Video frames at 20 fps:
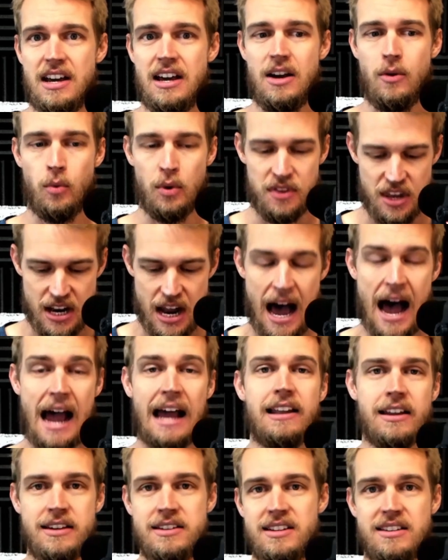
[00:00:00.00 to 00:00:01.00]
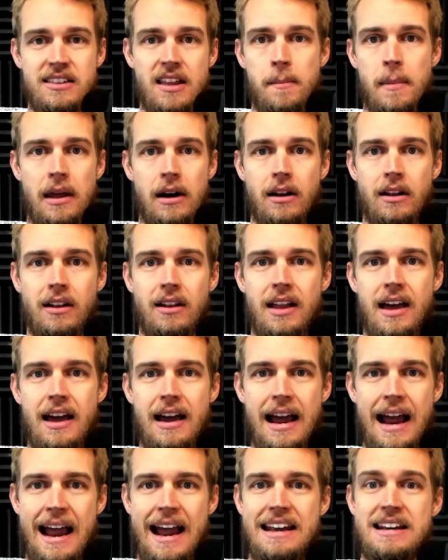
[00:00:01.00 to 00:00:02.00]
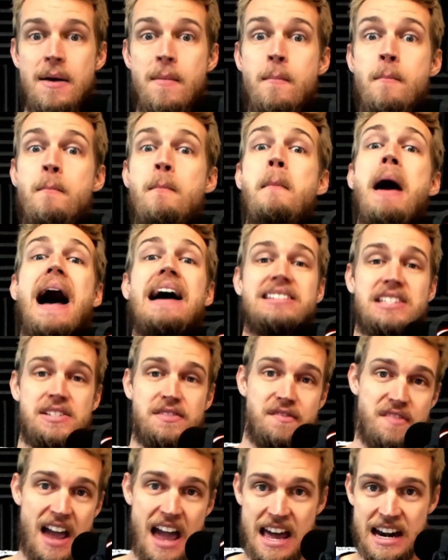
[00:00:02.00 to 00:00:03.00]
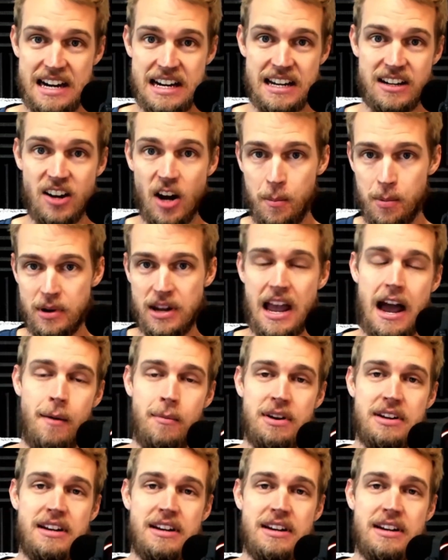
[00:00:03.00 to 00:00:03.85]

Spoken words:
with an island in the middle and a massive vanity and upper cabinet